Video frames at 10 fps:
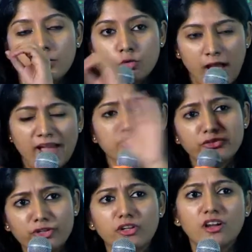have
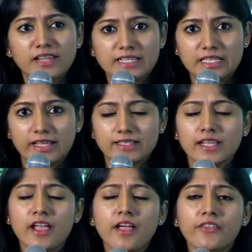different learning styles.
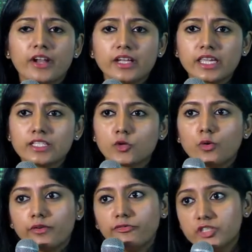There are kids
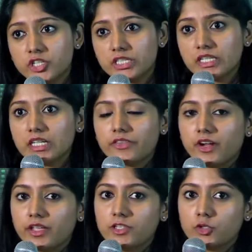who are fidgety, there
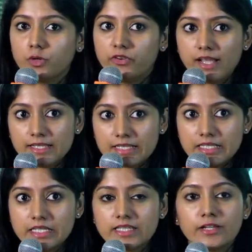are kids who are
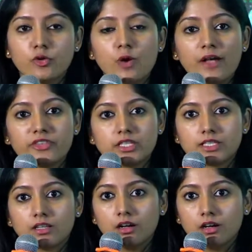restless, and who have
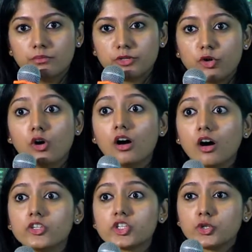this you know,
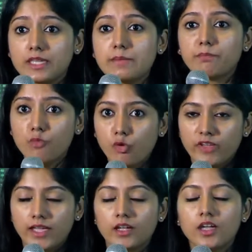urge to keep
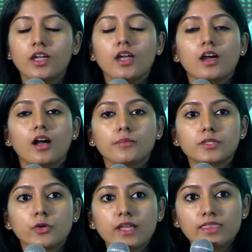moving.
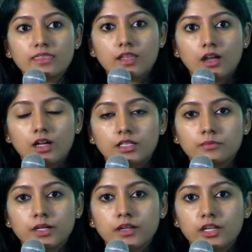So in
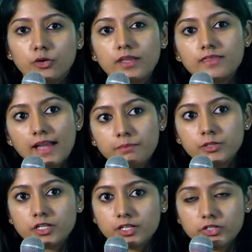that
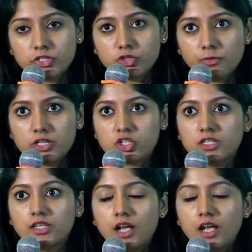particular situation,